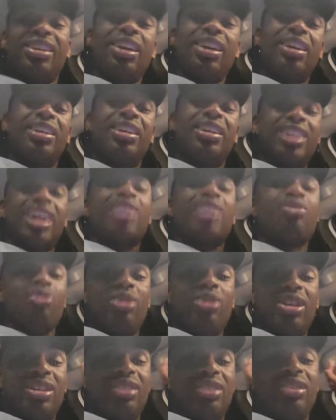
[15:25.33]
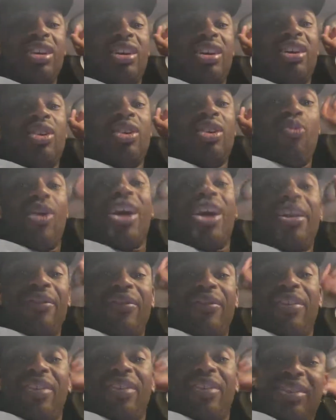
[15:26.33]
in his house with his
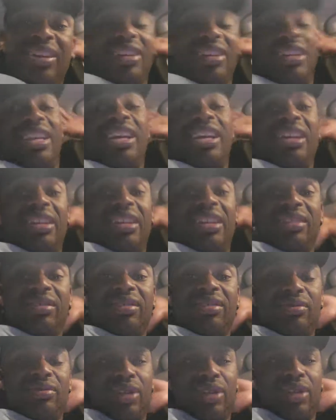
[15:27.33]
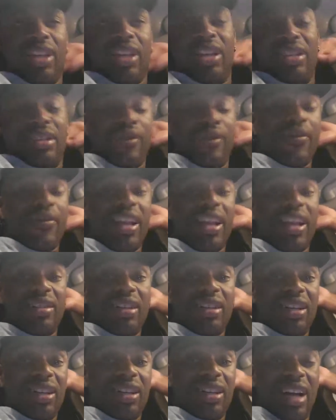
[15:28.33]
wife and kid, or kids. If he has,
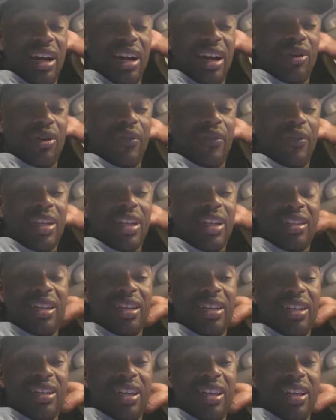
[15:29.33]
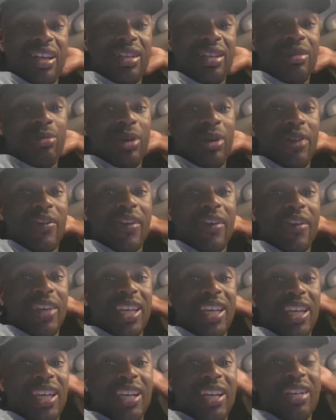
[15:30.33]
I don't know if he has kids, but if you have a
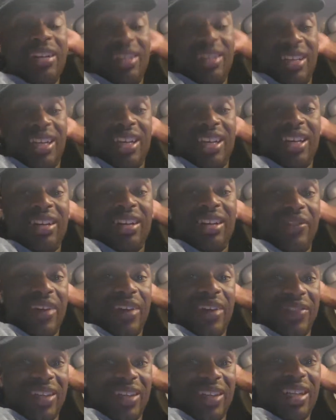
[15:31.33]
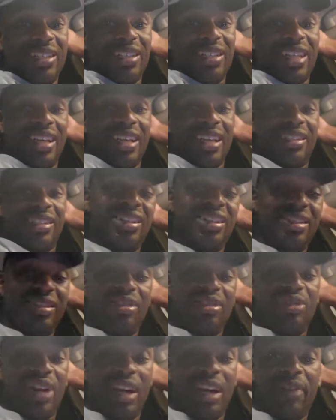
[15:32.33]
kid. If he has kids, he has
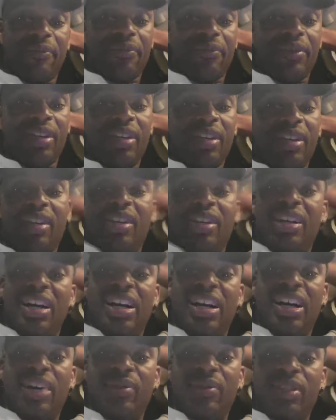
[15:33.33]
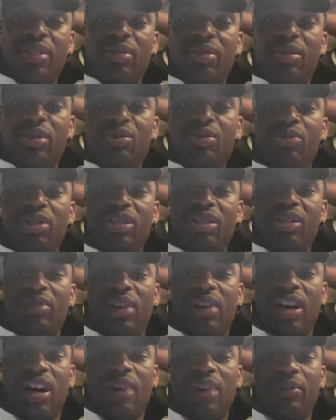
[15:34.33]
kids, right? Let's read some
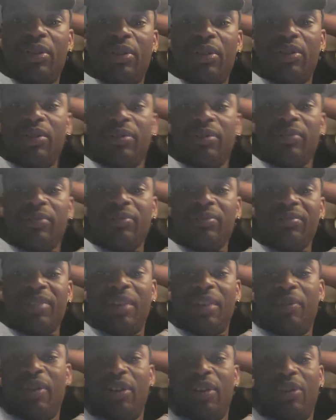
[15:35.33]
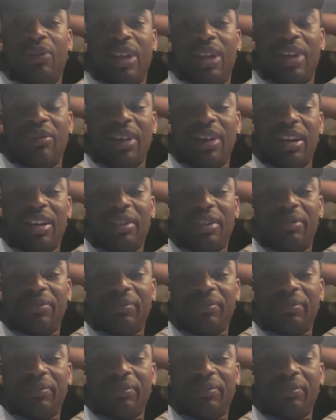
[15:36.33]
comments. I'm on a rant right now.